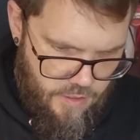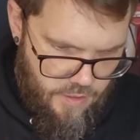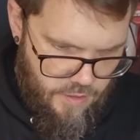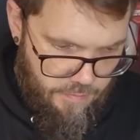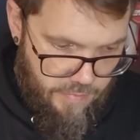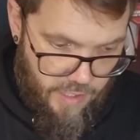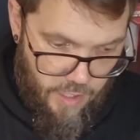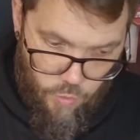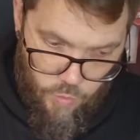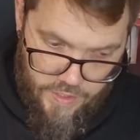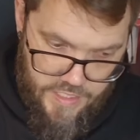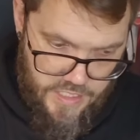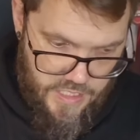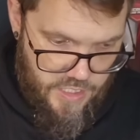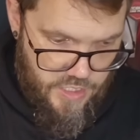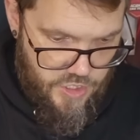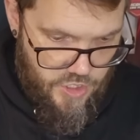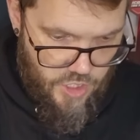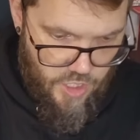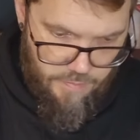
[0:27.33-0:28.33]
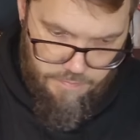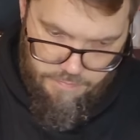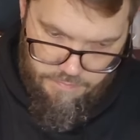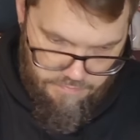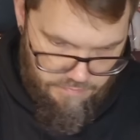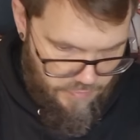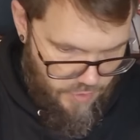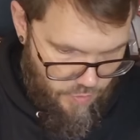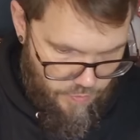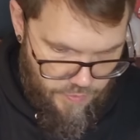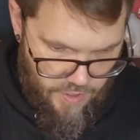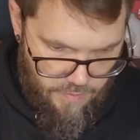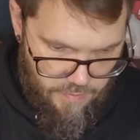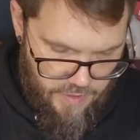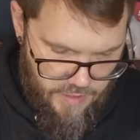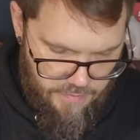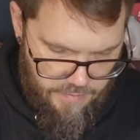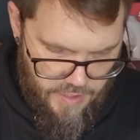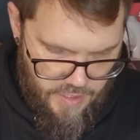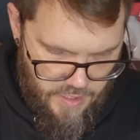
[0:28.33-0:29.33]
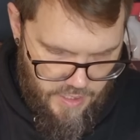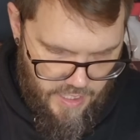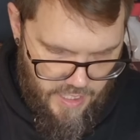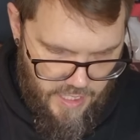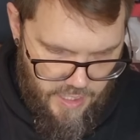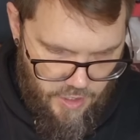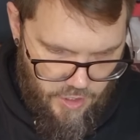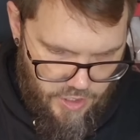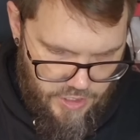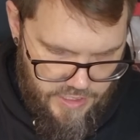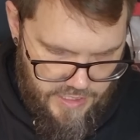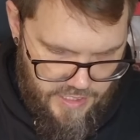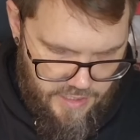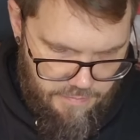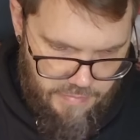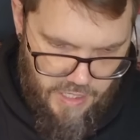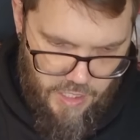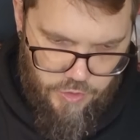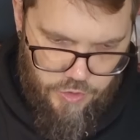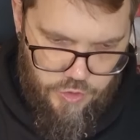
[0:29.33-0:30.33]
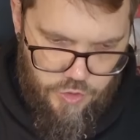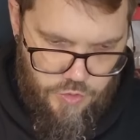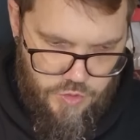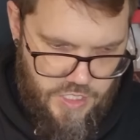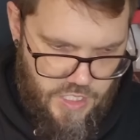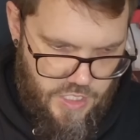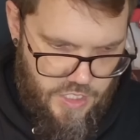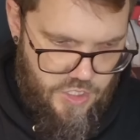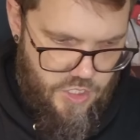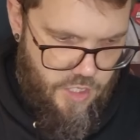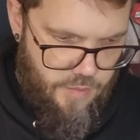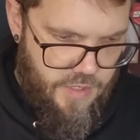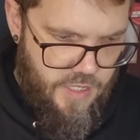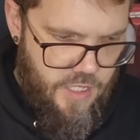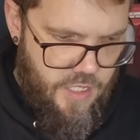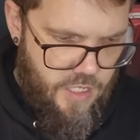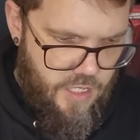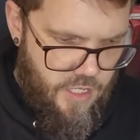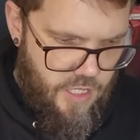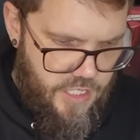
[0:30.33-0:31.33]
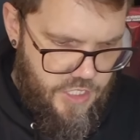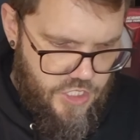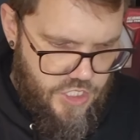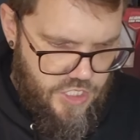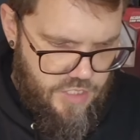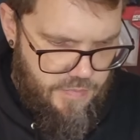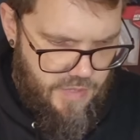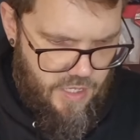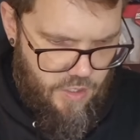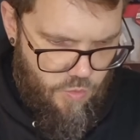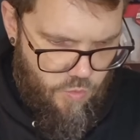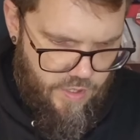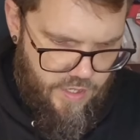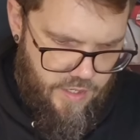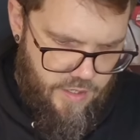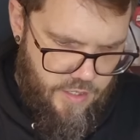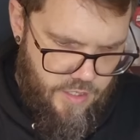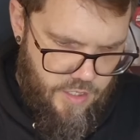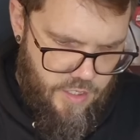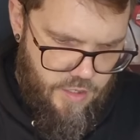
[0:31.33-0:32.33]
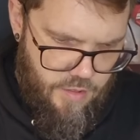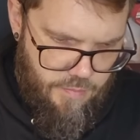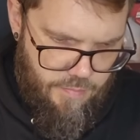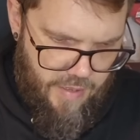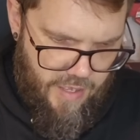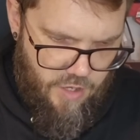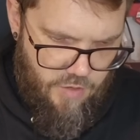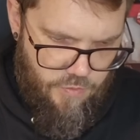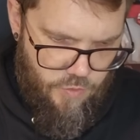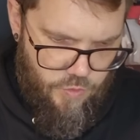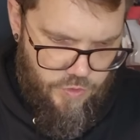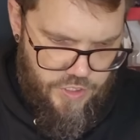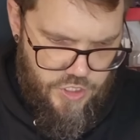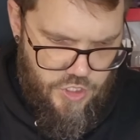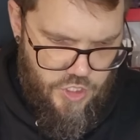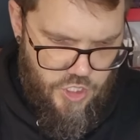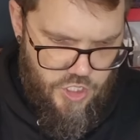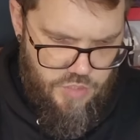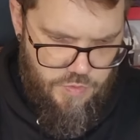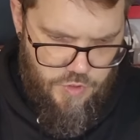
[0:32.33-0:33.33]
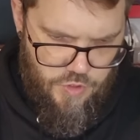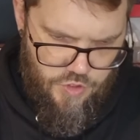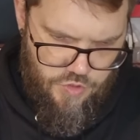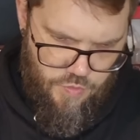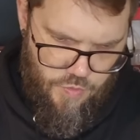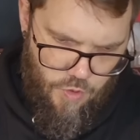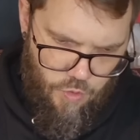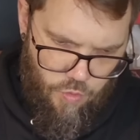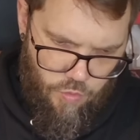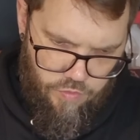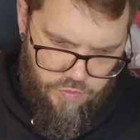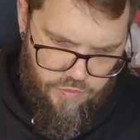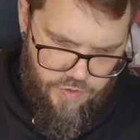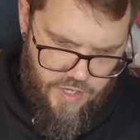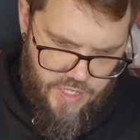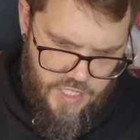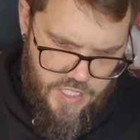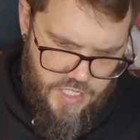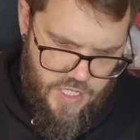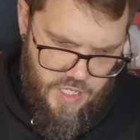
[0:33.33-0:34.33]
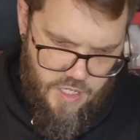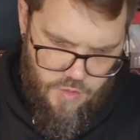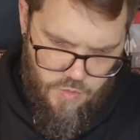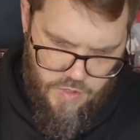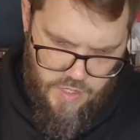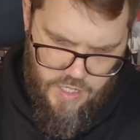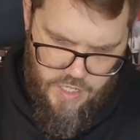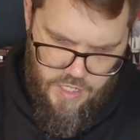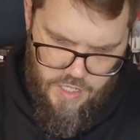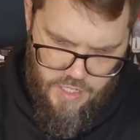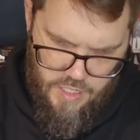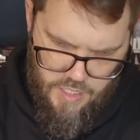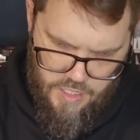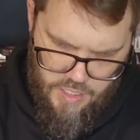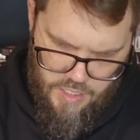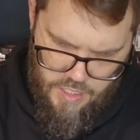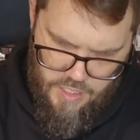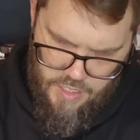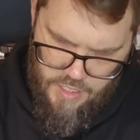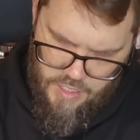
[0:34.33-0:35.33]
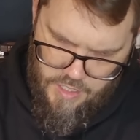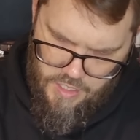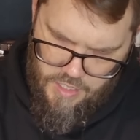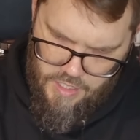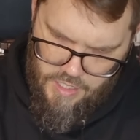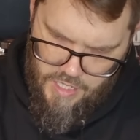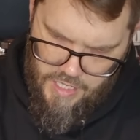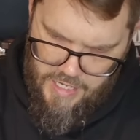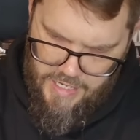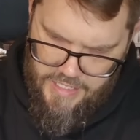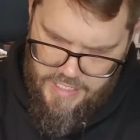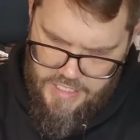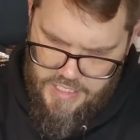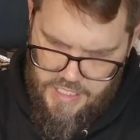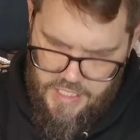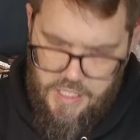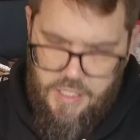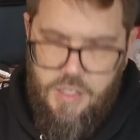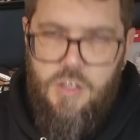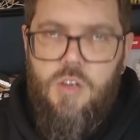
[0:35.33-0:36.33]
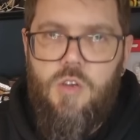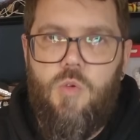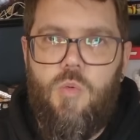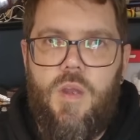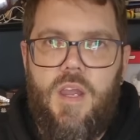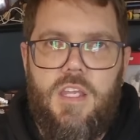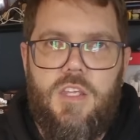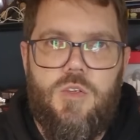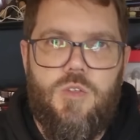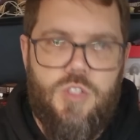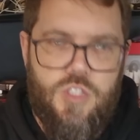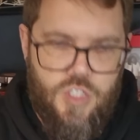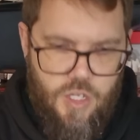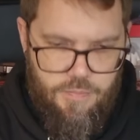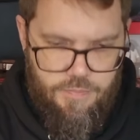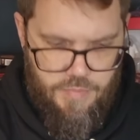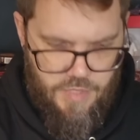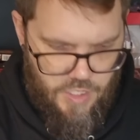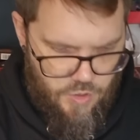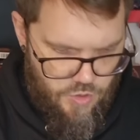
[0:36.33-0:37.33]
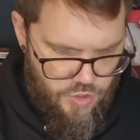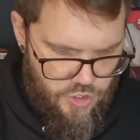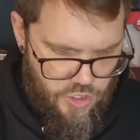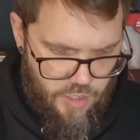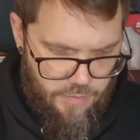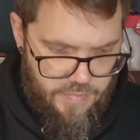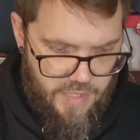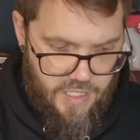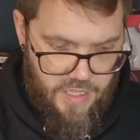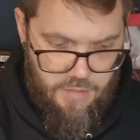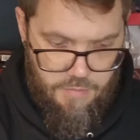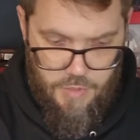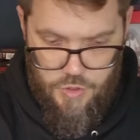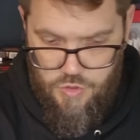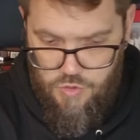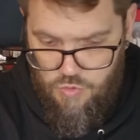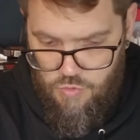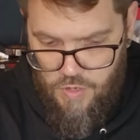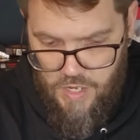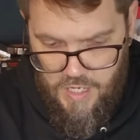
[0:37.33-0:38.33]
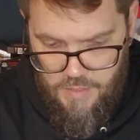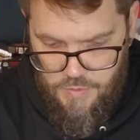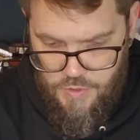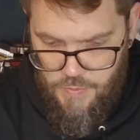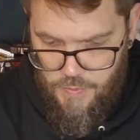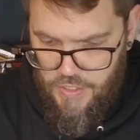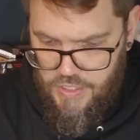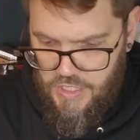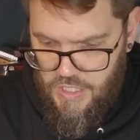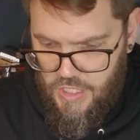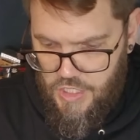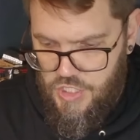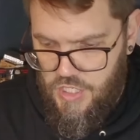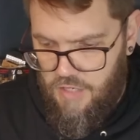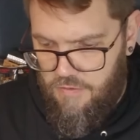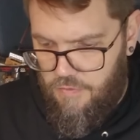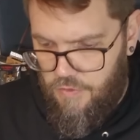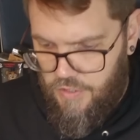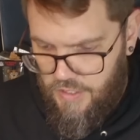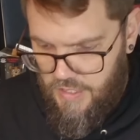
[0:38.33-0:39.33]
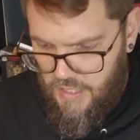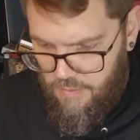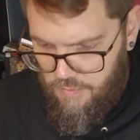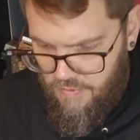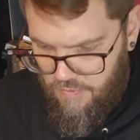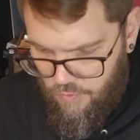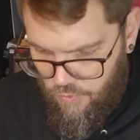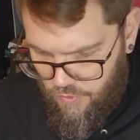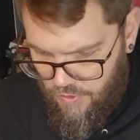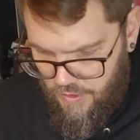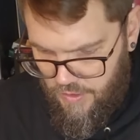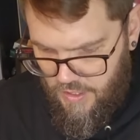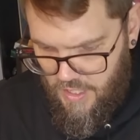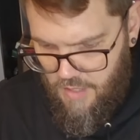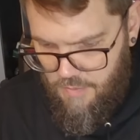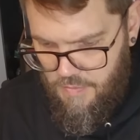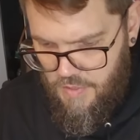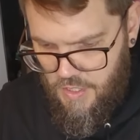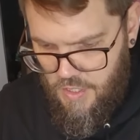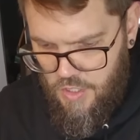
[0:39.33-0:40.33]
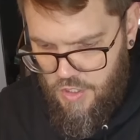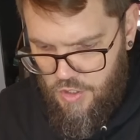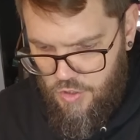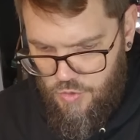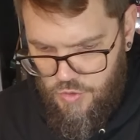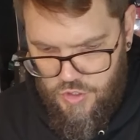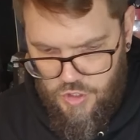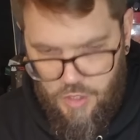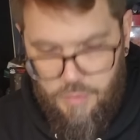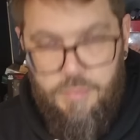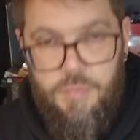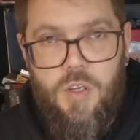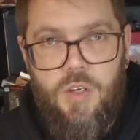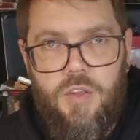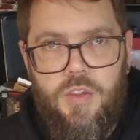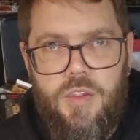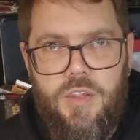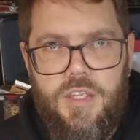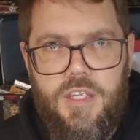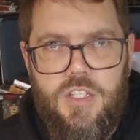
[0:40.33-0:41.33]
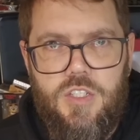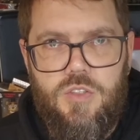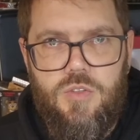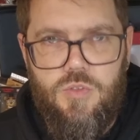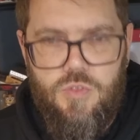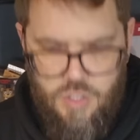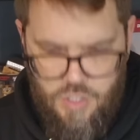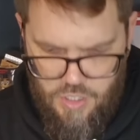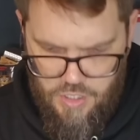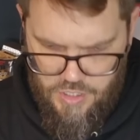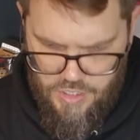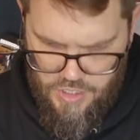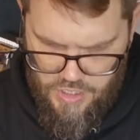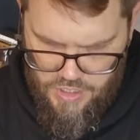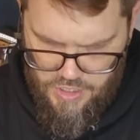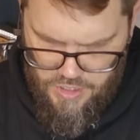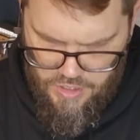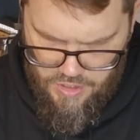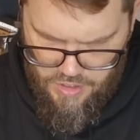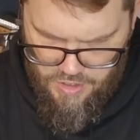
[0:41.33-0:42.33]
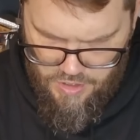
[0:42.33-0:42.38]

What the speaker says: Pile 1 says stop. No problem. And lastly, pile 2 says stop. Now let's just make 1 pack of all these cards because we're all friends anyway. And let's see where you stop me. You stop me at the most random spots, and I shuffled the deck before the time. You stop me on these 2 cards.